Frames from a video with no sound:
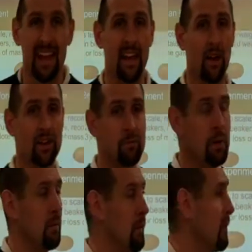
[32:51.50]
In our
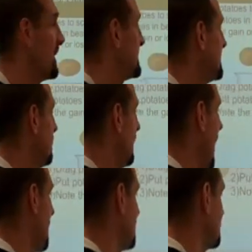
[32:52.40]
experiment, we want to see what
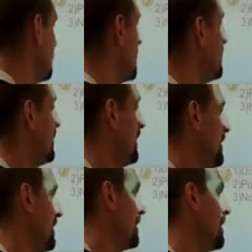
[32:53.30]
happens when we put
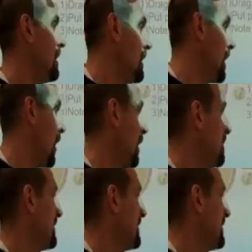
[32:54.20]
our